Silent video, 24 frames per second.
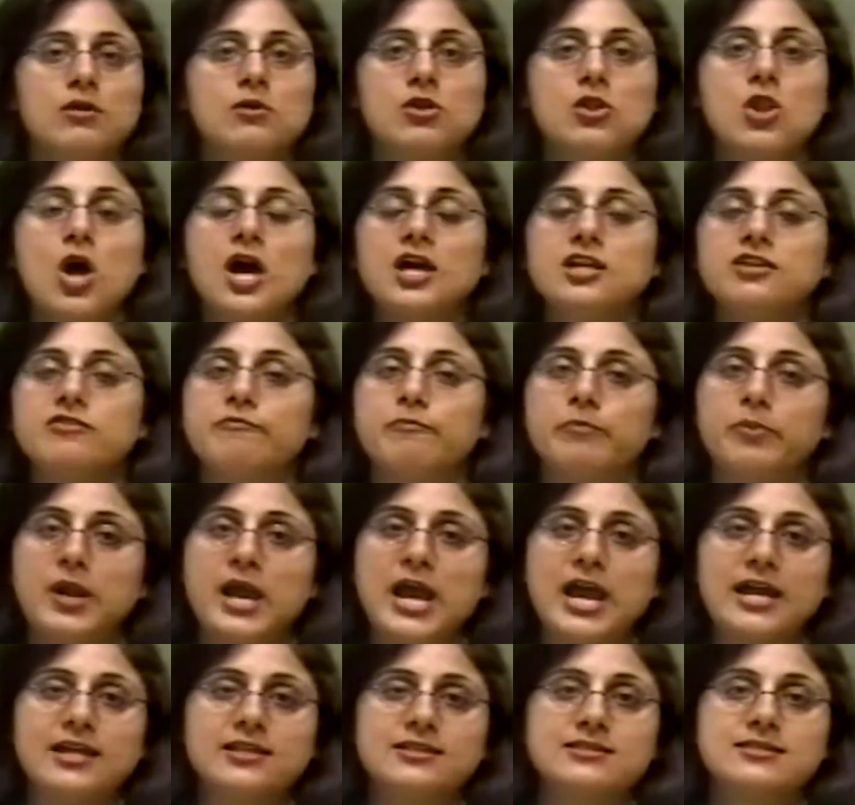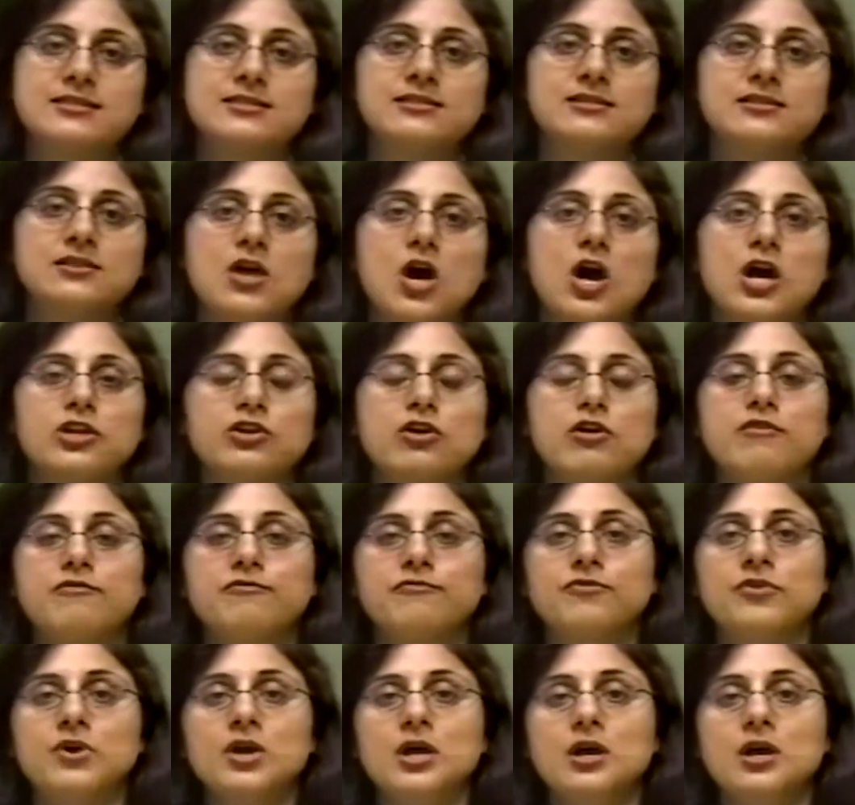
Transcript: Lot of brands, lot of